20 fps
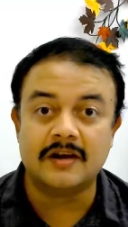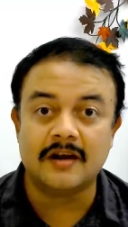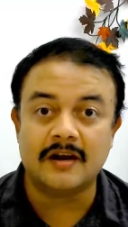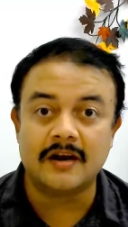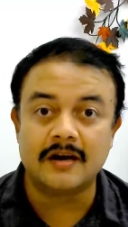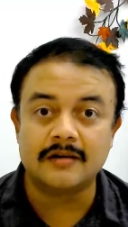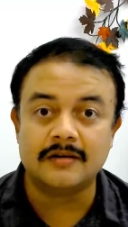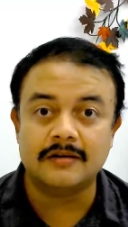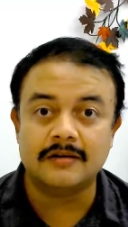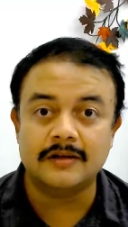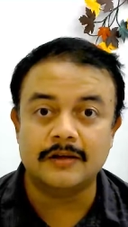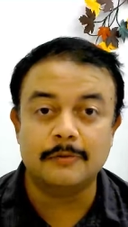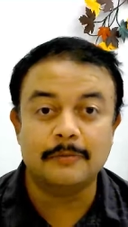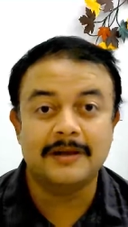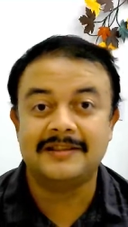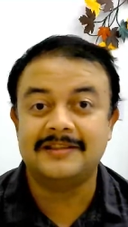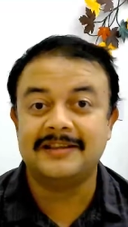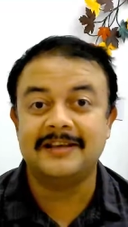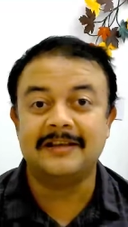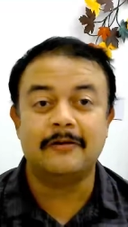correct? You
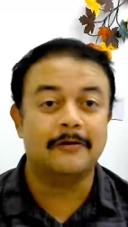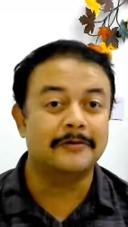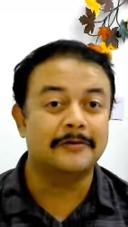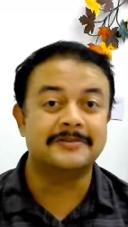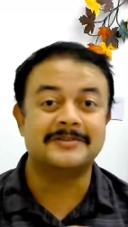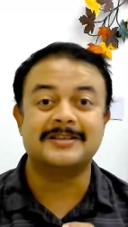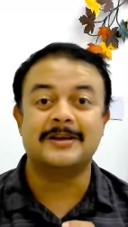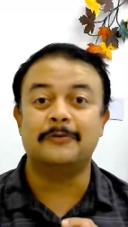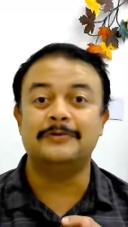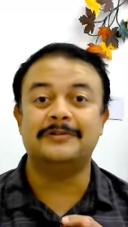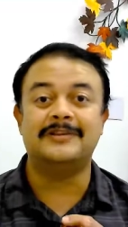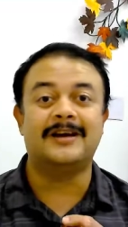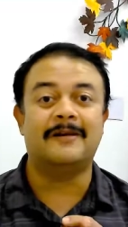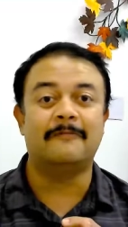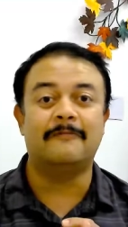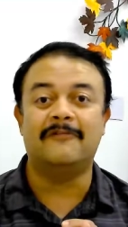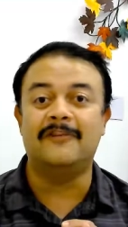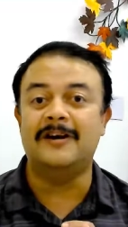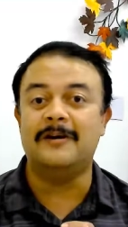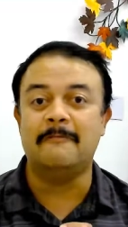might think of a south
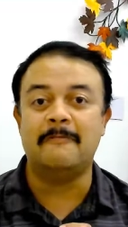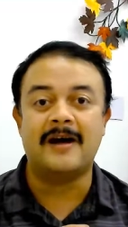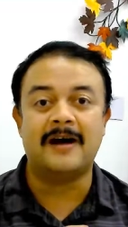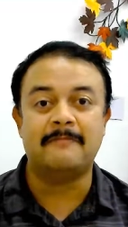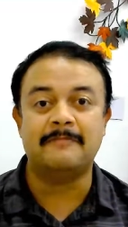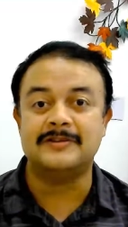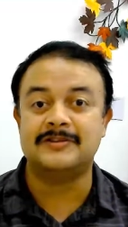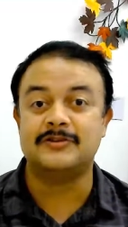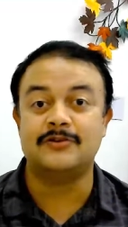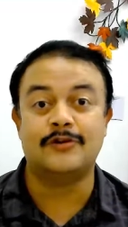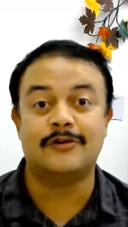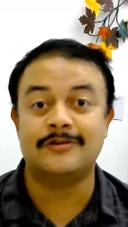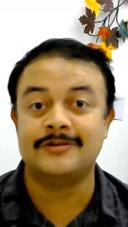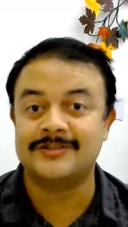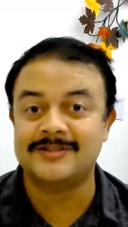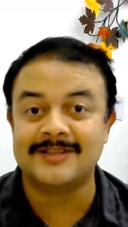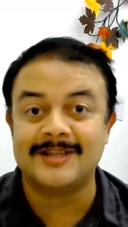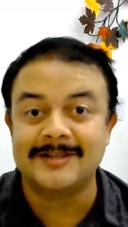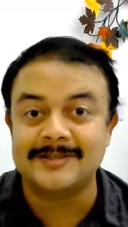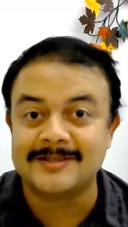up world map is
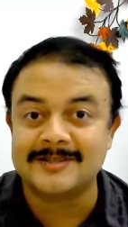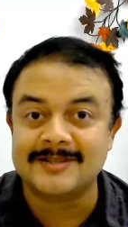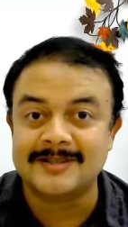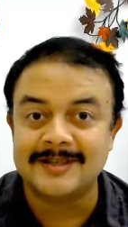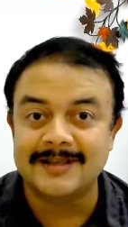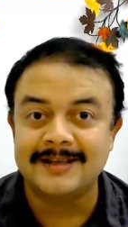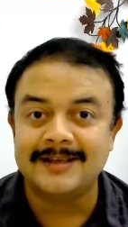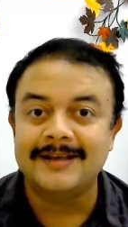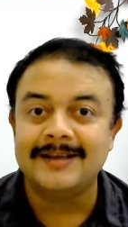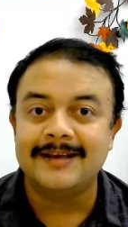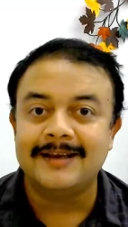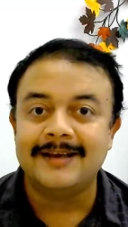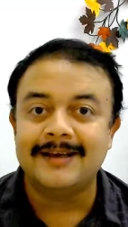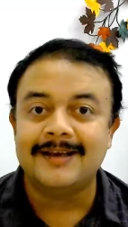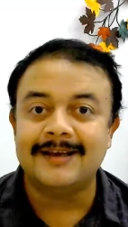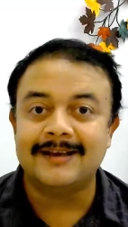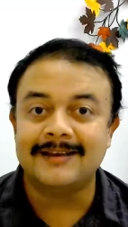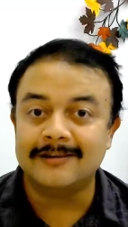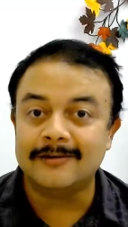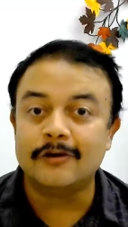nonsense.
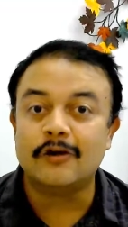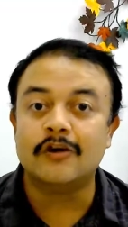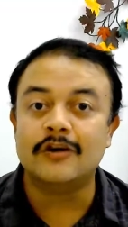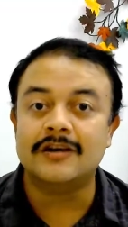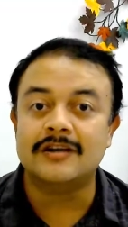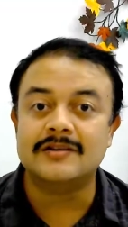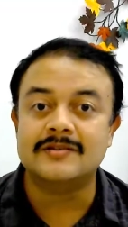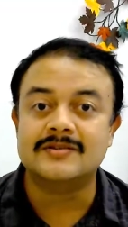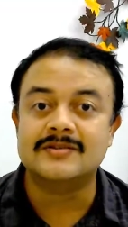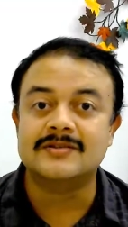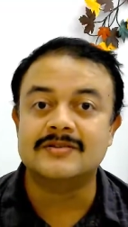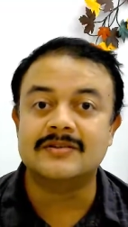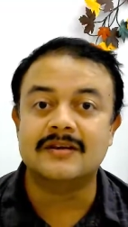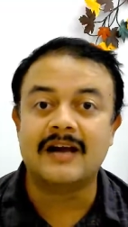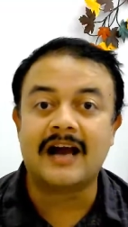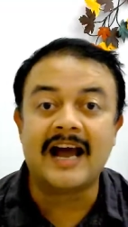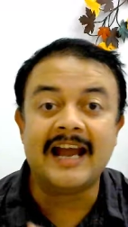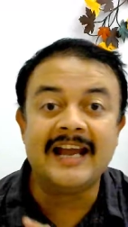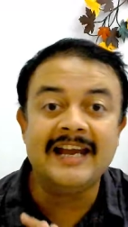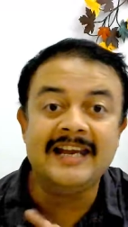You know, it is
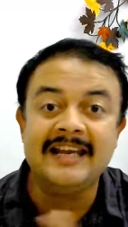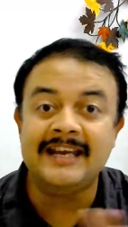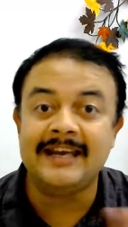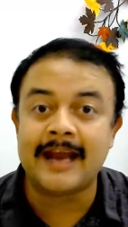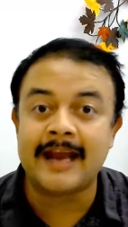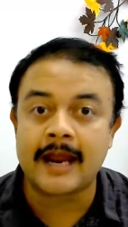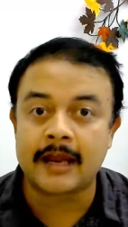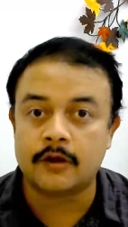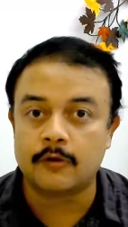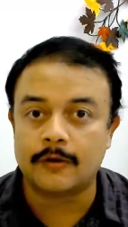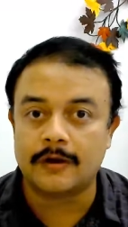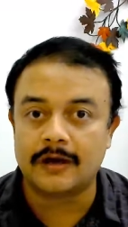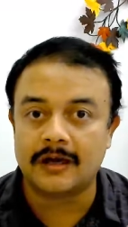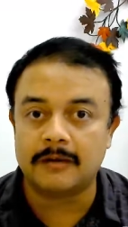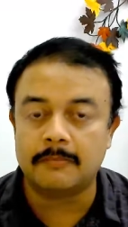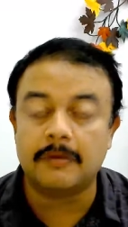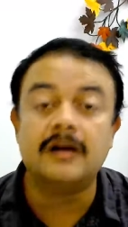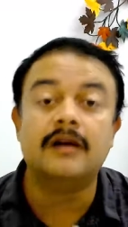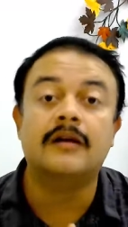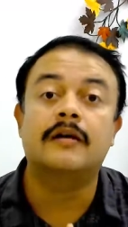highly
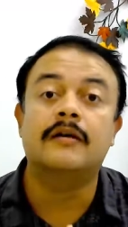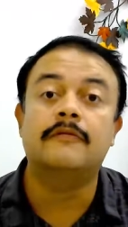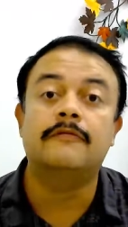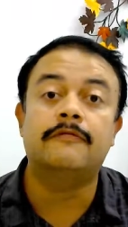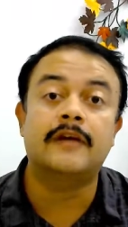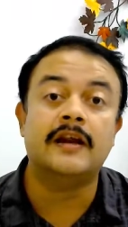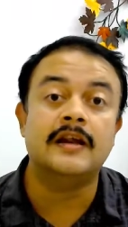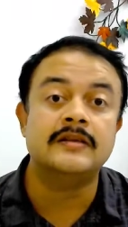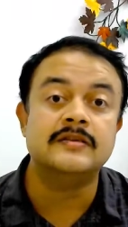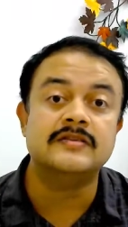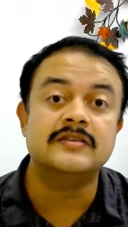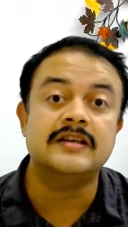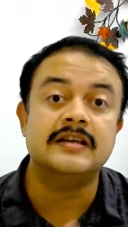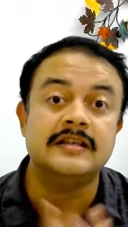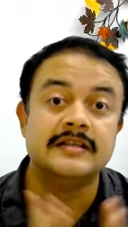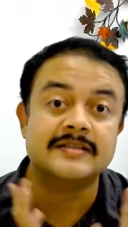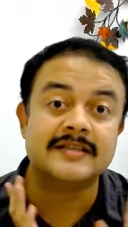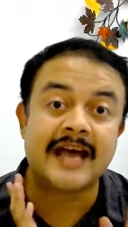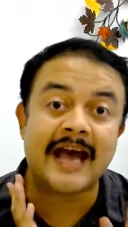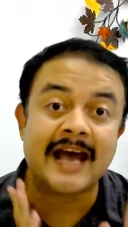inaccurate. But friends, it
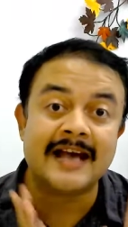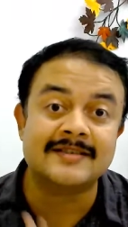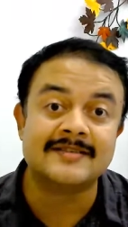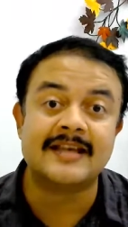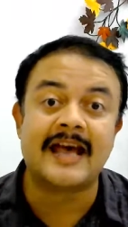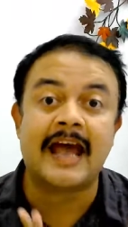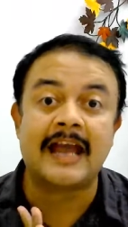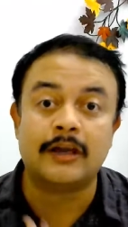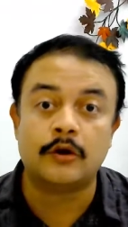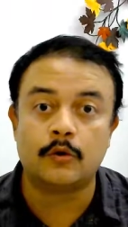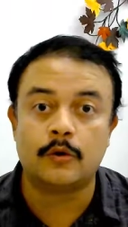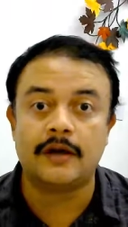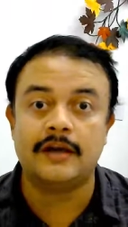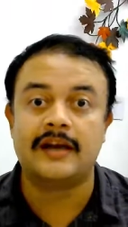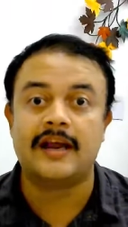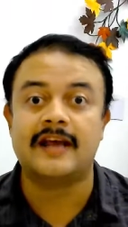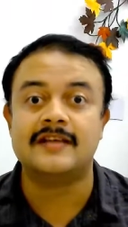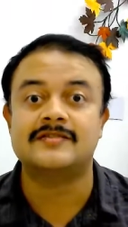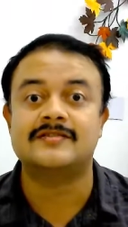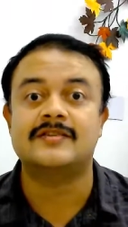is as accurate
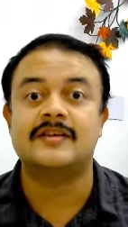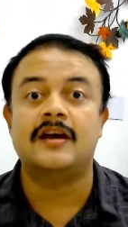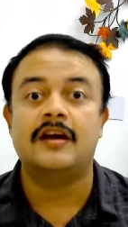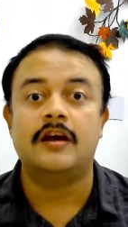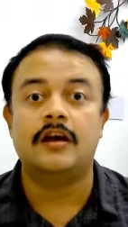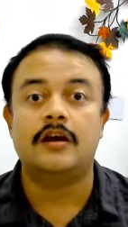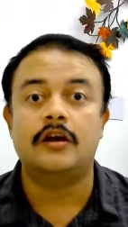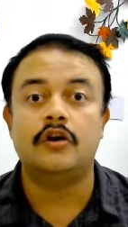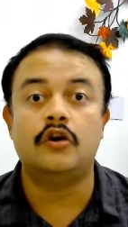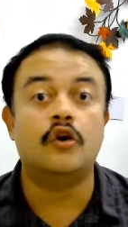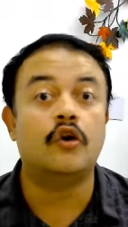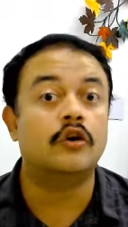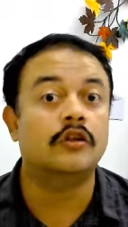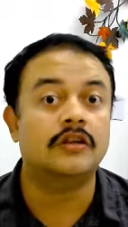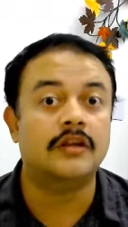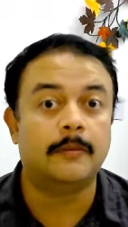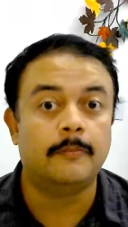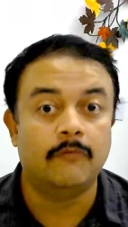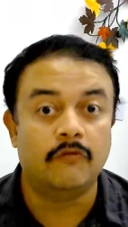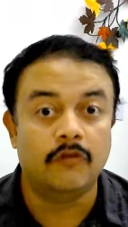as north
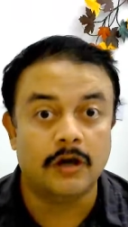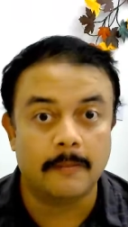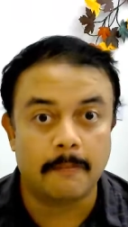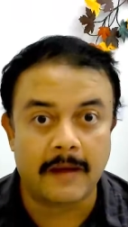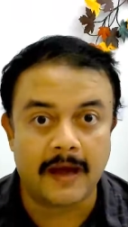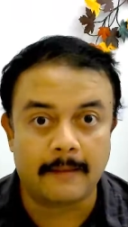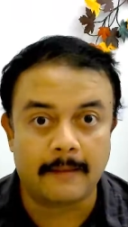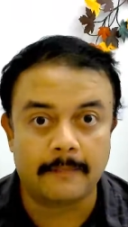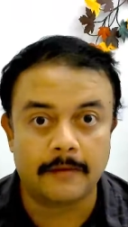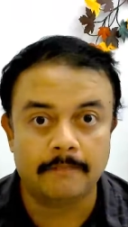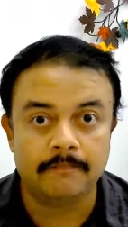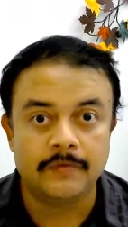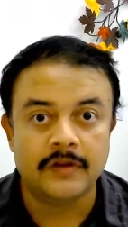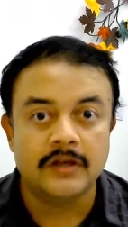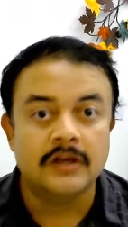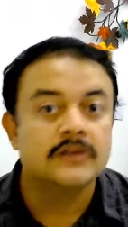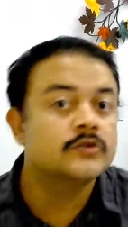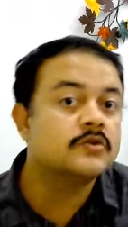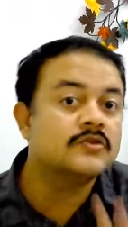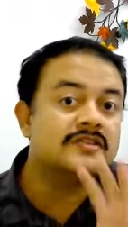up world map.
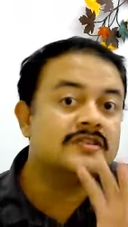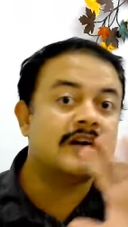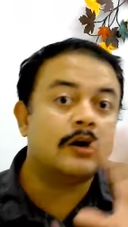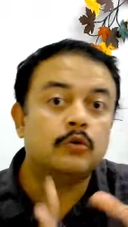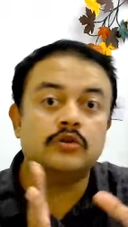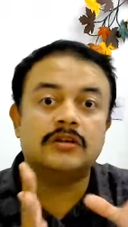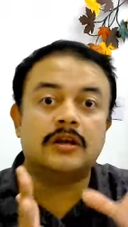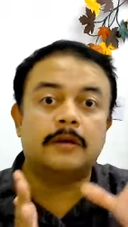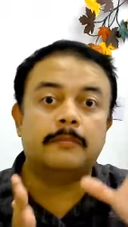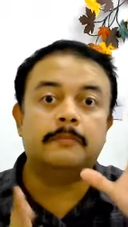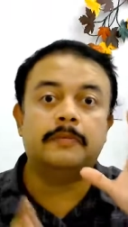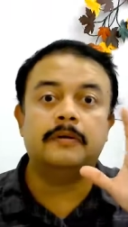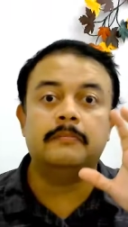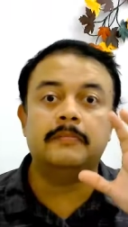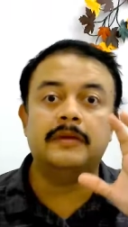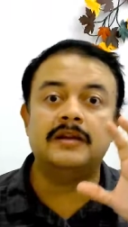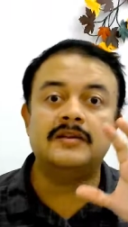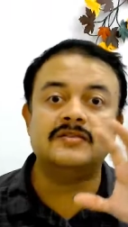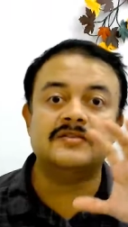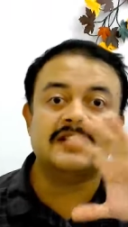So south up
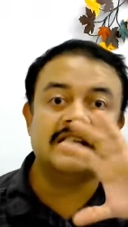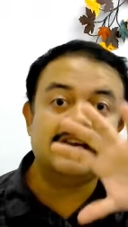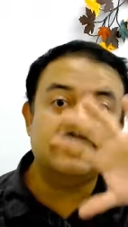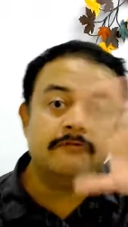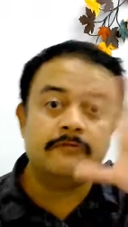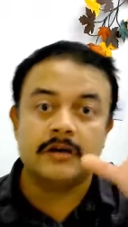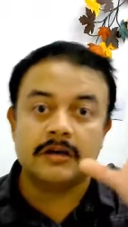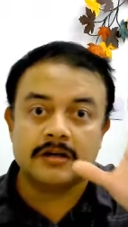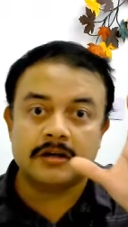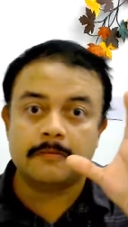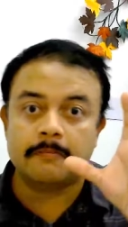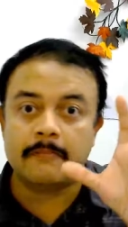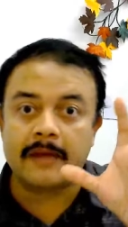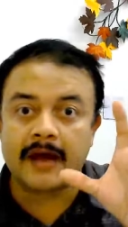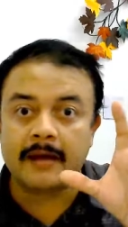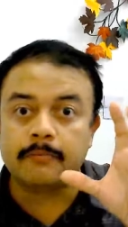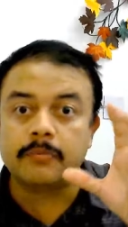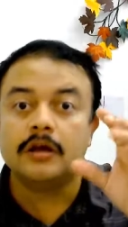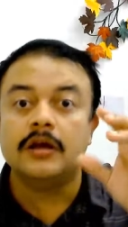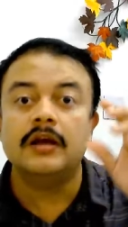means the inverted
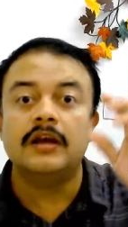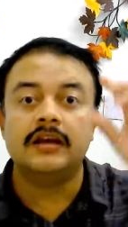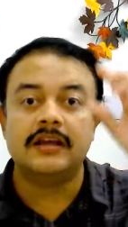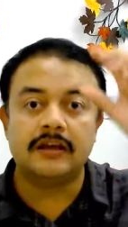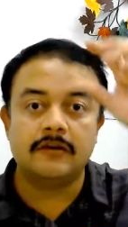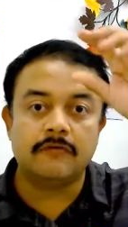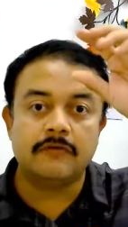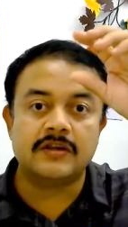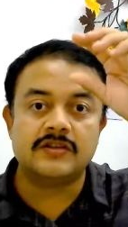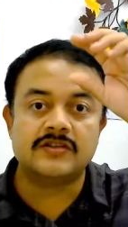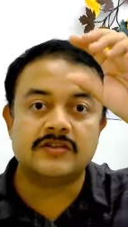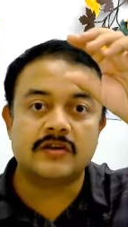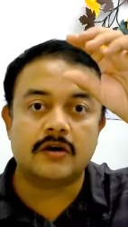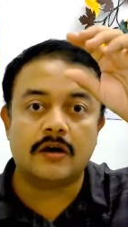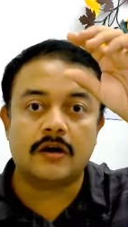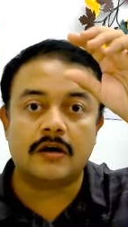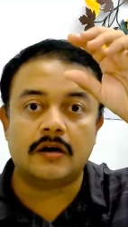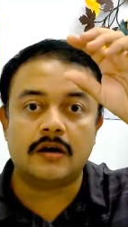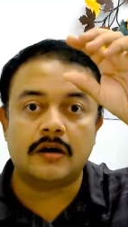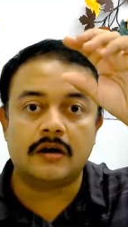map in which
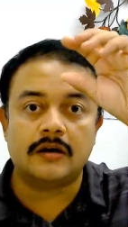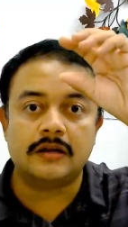the